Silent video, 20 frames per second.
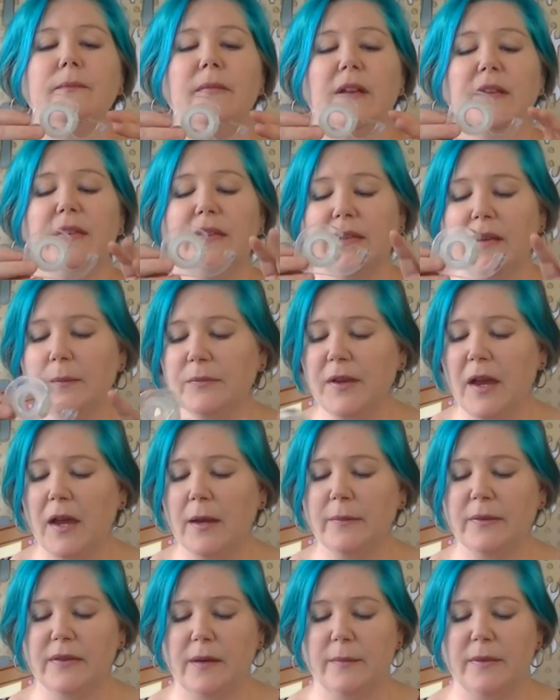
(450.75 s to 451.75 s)

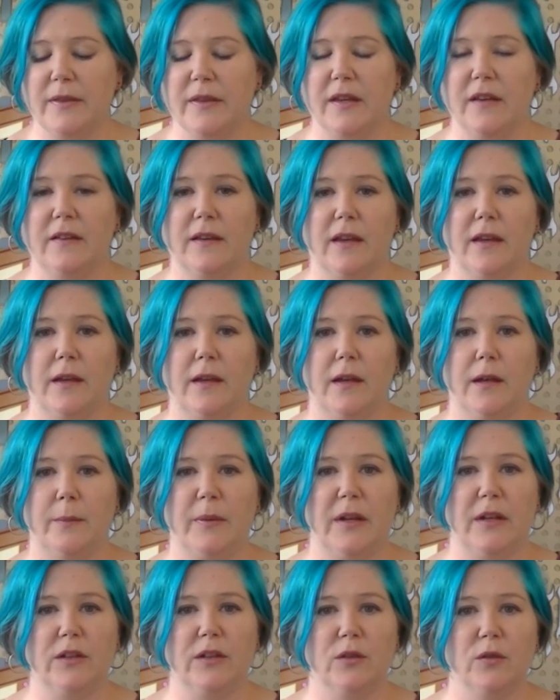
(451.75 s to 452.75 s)
Sometimes some of these can be
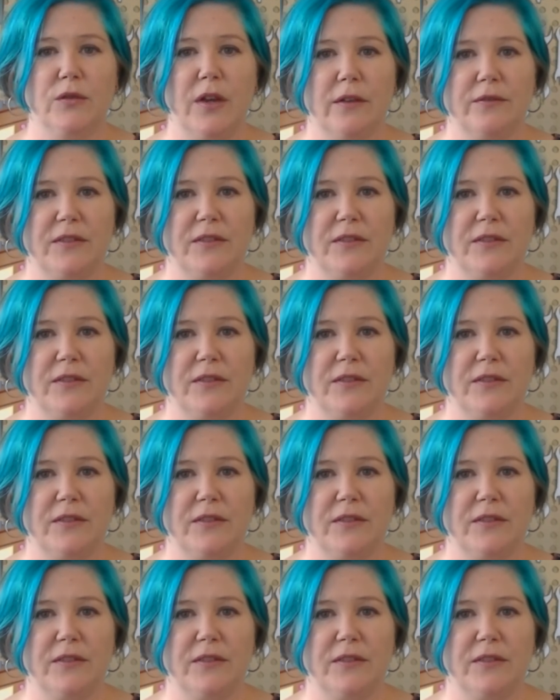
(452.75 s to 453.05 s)
a little tough